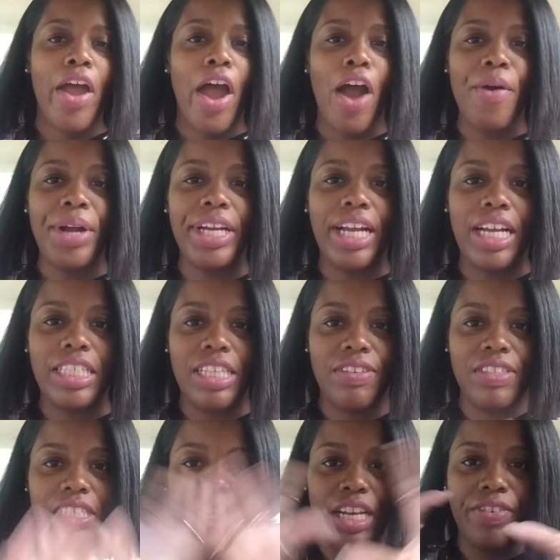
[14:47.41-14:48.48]
All right, guys, I've
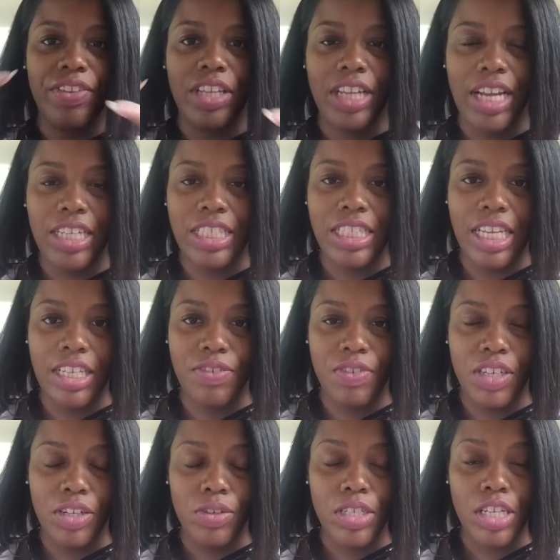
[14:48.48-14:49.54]
said everything I had to say. This
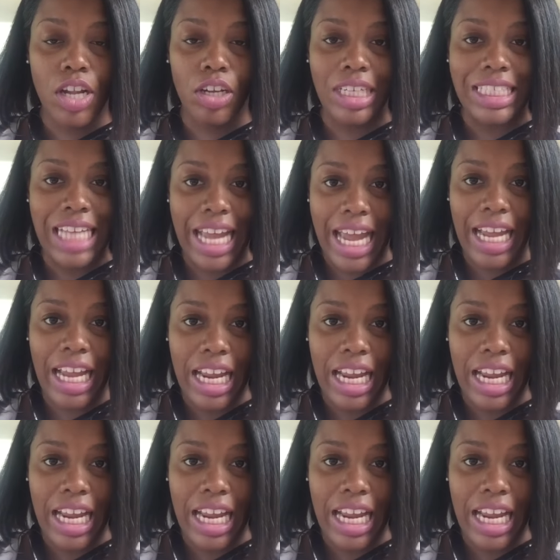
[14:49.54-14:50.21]
video is long as heck,